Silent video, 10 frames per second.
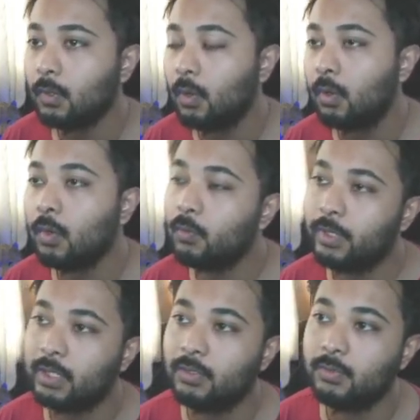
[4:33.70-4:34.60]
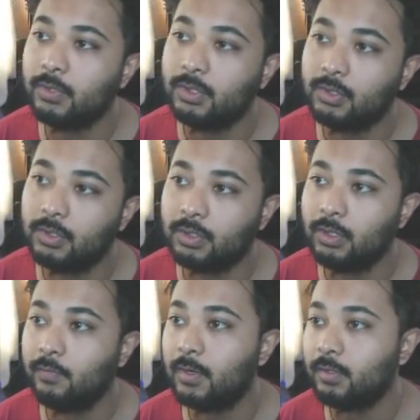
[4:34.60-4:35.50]
Or what we can do is
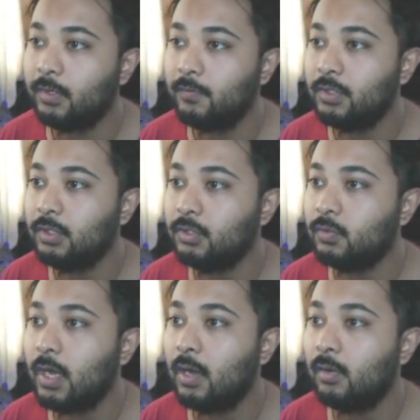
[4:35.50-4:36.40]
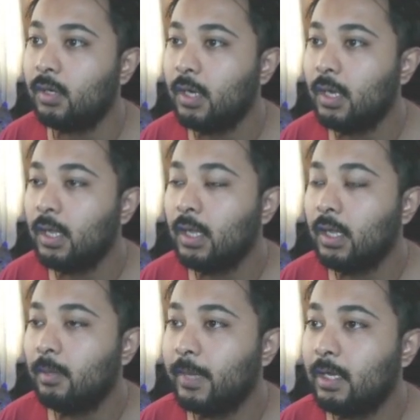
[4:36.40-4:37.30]
just give shields to our
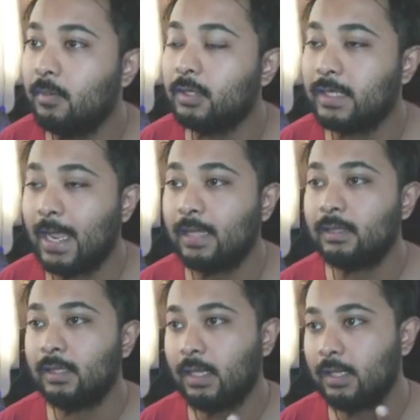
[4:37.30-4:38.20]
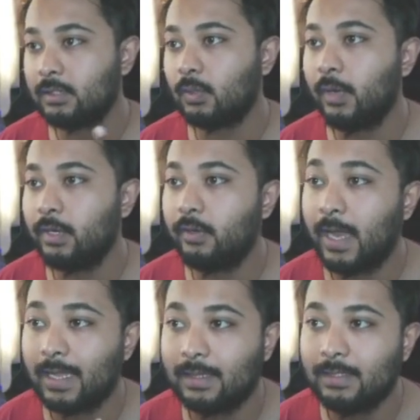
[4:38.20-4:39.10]
Mandibuzz, and they surrender
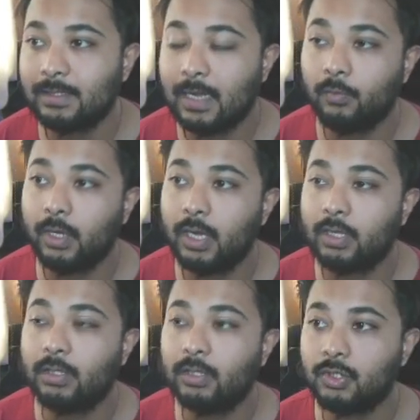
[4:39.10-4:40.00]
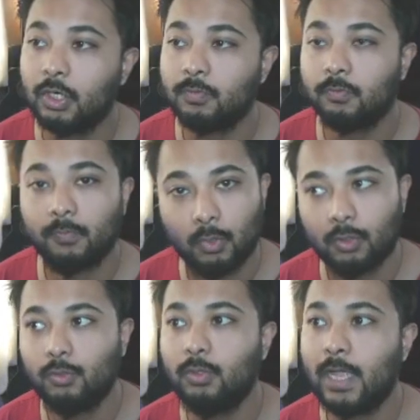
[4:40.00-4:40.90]
at this time when I hit the charge move.
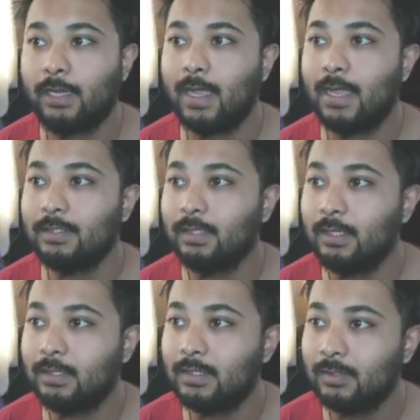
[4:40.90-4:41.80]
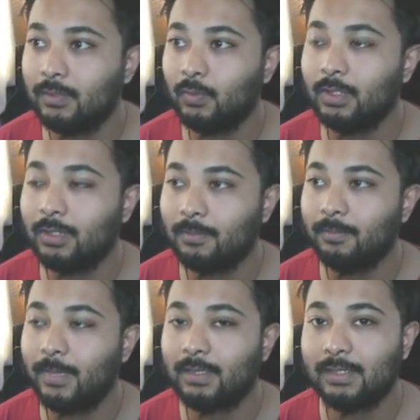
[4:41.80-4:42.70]
Don't do that, guys. It will
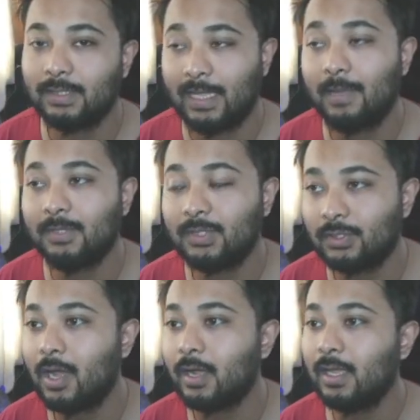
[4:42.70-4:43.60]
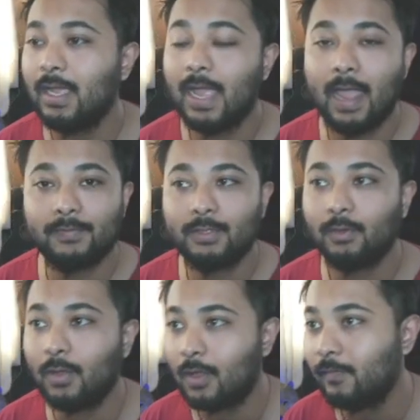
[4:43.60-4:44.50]
make this game stuck. I've seen a
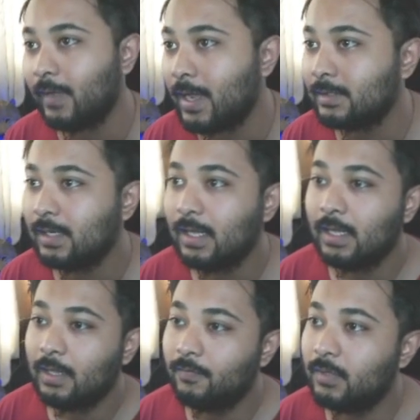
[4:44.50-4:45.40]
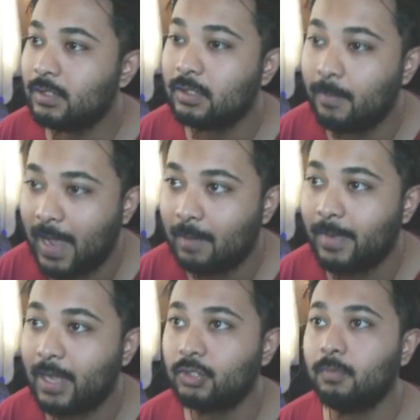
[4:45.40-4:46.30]
lot of guys, if this is a bad
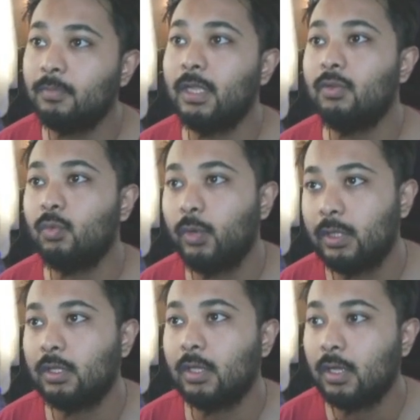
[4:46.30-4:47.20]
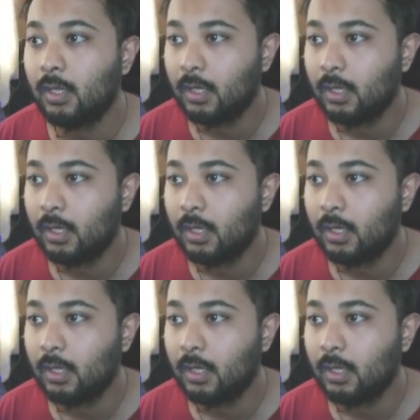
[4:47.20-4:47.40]
matchup, then quit the